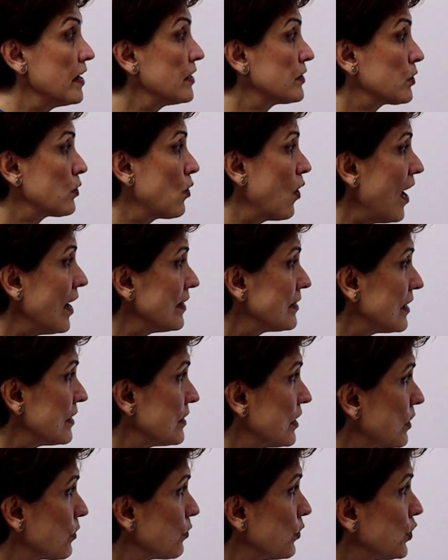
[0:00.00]
is
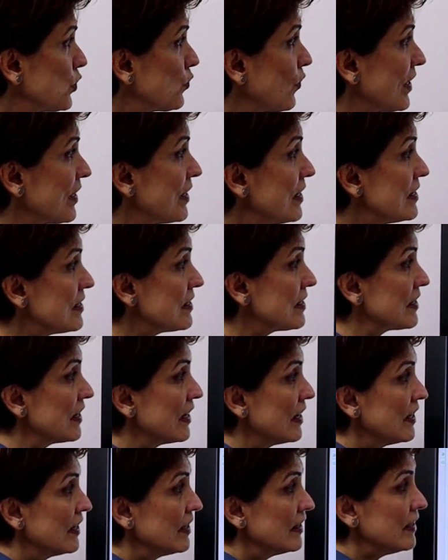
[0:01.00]
quadratic, which one
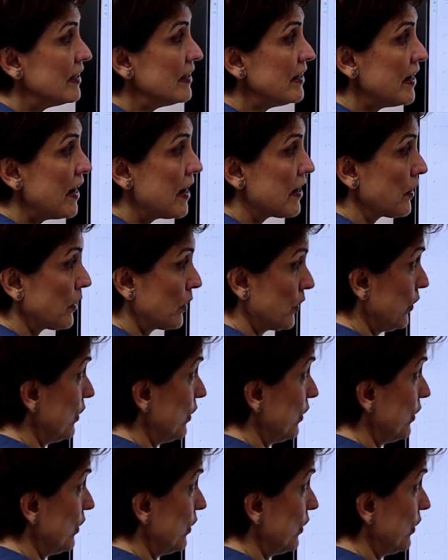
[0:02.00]
is linear